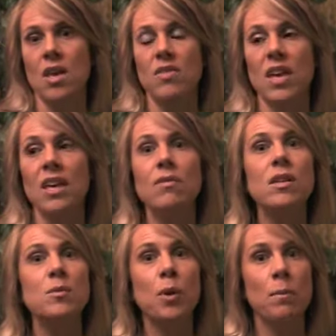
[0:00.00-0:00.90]
that gives
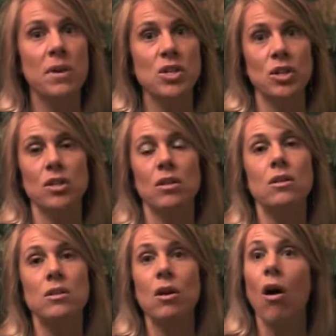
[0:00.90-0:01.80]
us permission to
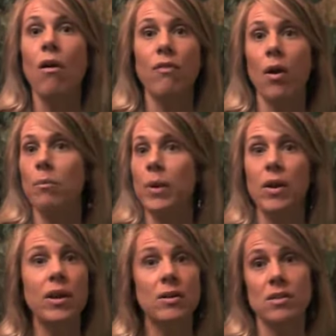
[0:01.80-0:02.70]
dissolve our
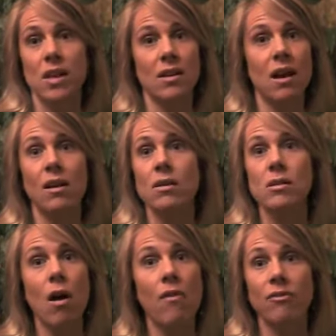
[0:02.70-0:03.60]
barriers that cut us
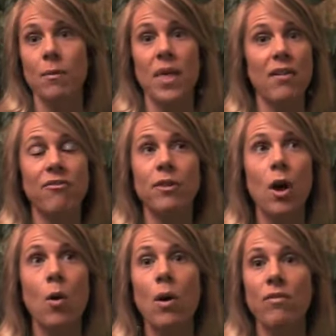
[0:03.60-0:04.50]
off from that
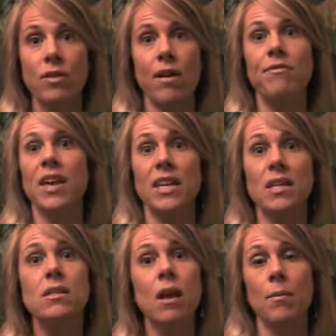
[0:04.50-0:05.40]
flow of love that
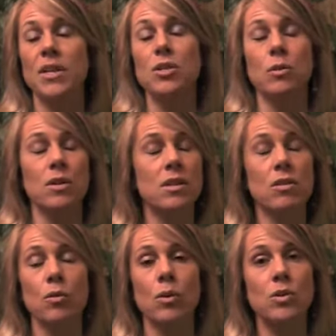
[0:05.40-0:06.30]
is coming to us
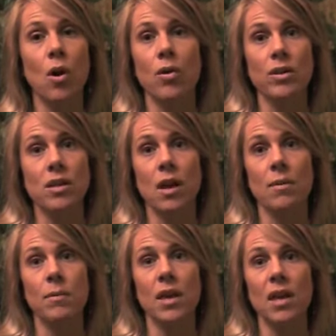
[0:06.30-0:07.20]
and through us all the
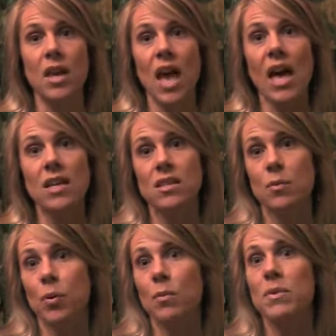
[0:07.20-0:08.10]
time. And it's a
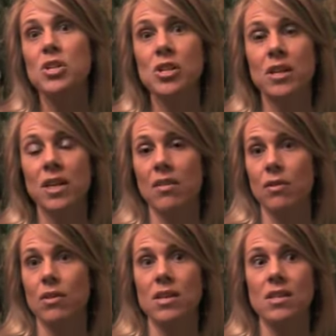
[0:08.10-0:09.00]
permission
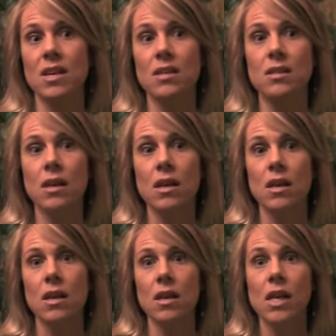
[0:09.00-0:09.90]
giver that says,
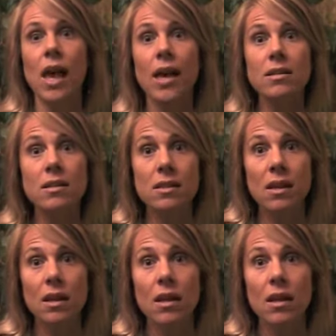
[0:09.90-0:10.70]
yes,